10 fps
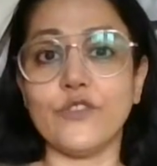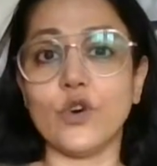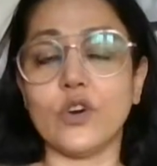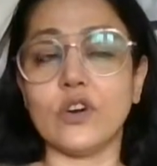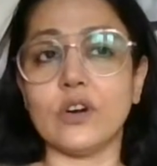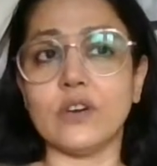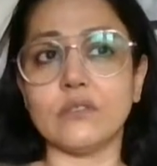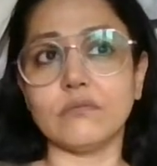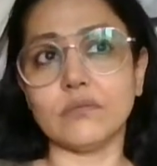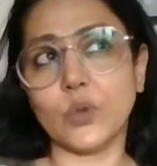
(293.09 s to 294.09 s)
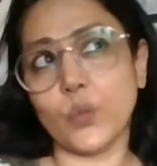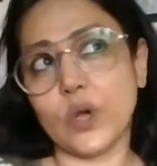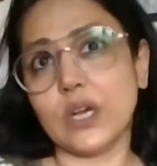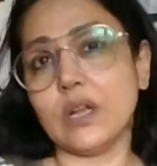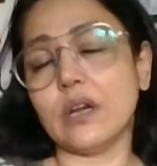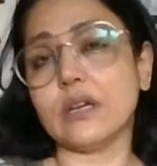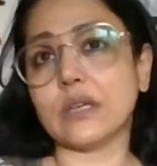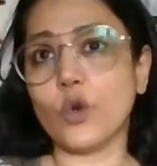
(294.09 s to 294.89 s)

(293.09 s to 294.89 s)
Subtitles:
for the world,